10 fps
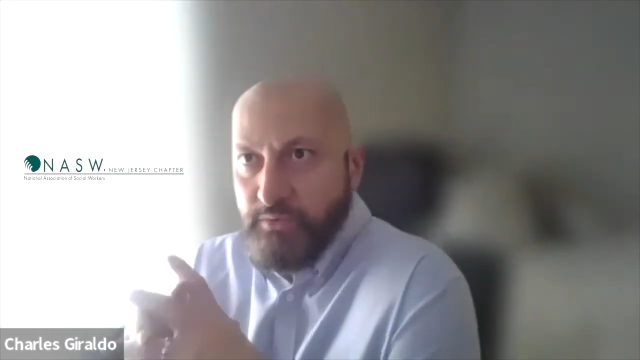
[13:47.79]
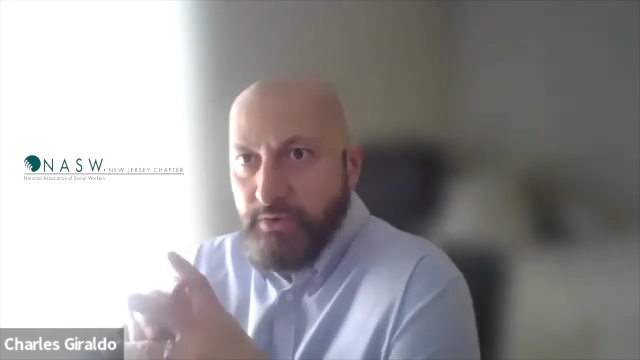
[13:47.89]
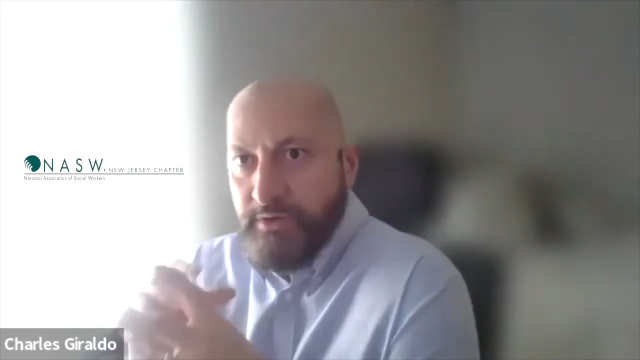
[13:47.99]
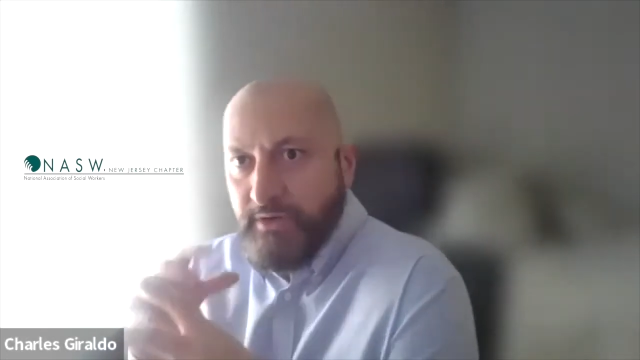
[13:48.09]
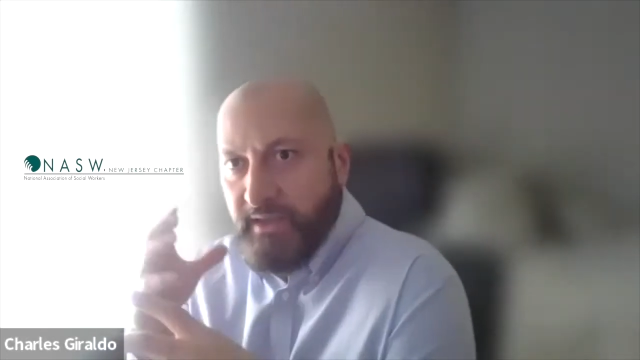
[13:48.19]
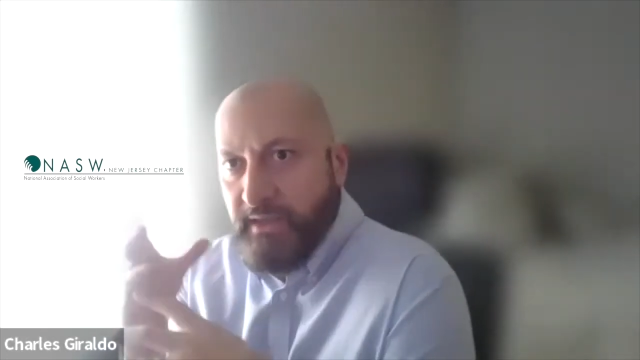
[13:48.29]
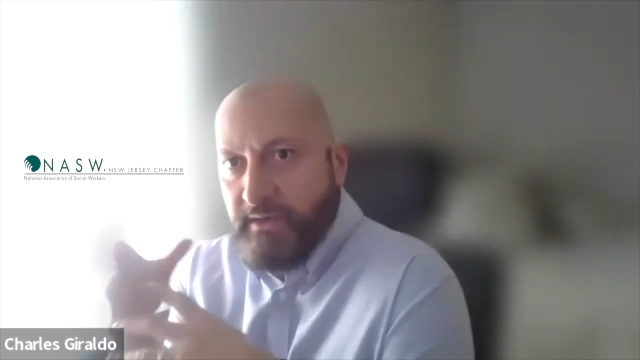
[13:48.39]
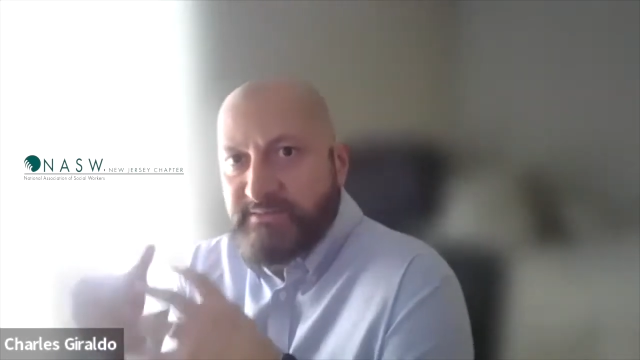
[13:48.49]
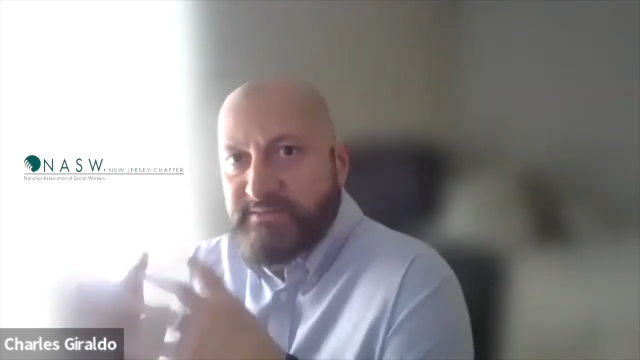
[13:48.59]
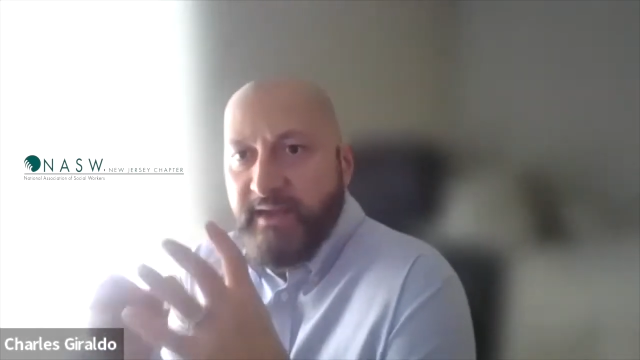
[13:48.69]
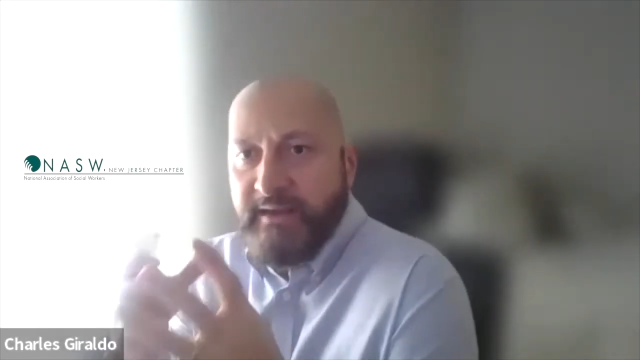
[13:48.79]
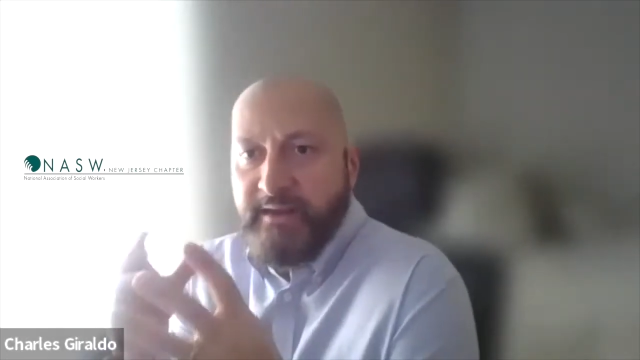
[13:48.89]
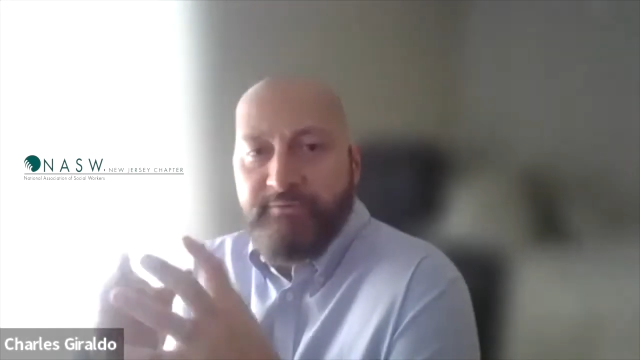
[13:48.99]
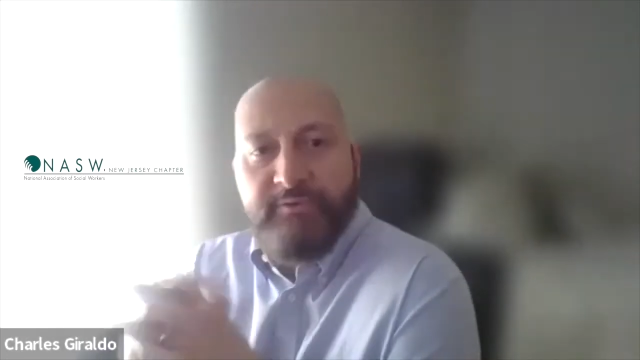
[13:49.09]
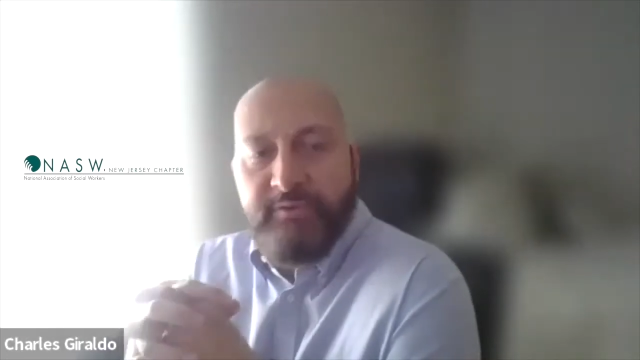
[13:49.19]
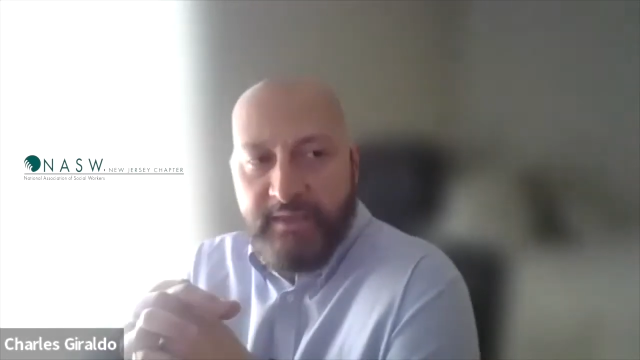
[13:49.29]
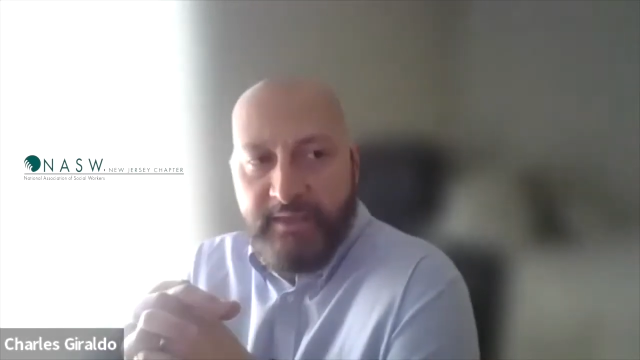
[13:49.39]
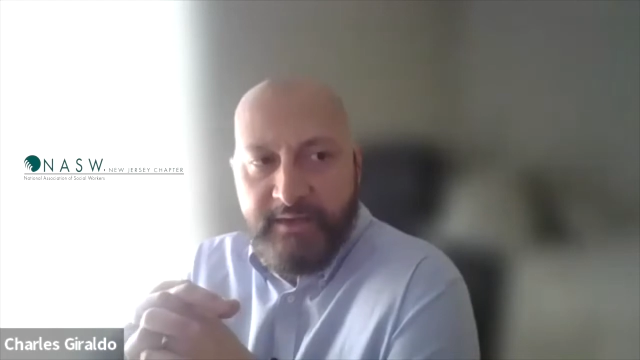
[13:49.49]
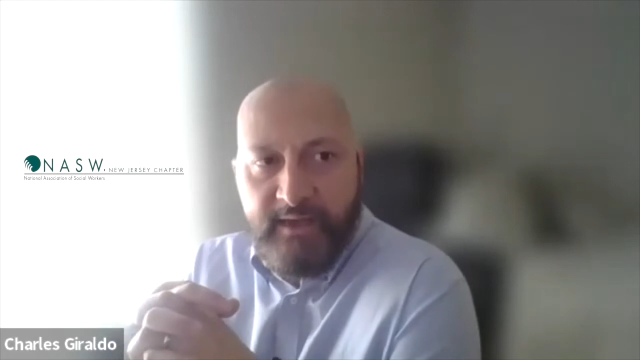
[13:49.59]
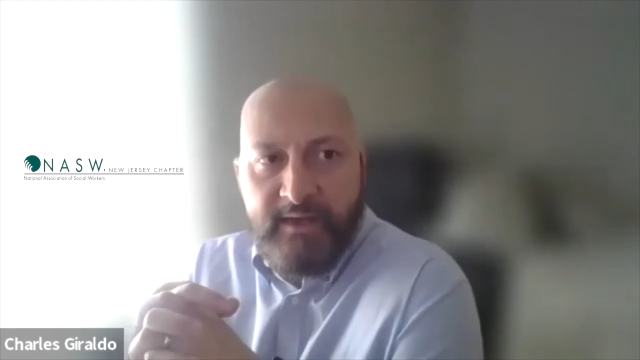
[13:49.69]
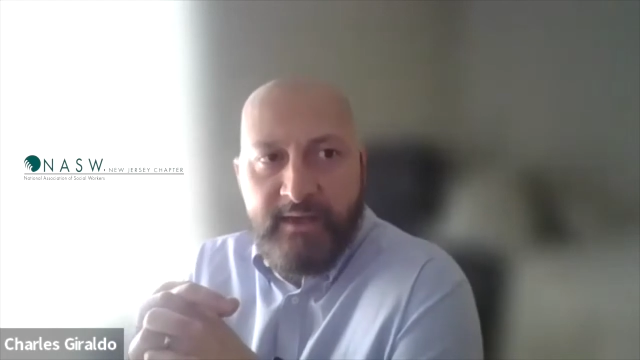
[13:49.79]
work and tying everything in,